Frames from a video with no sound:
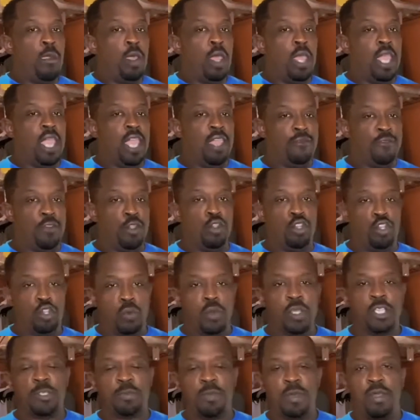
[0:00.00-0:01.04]
If you do
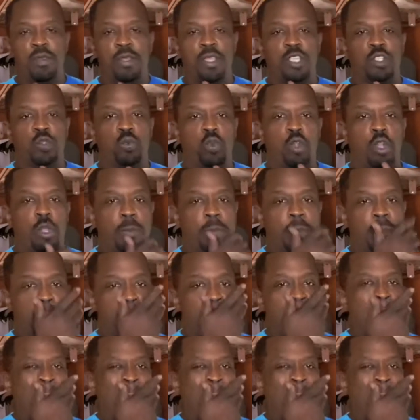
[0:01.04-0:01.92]
experience warping,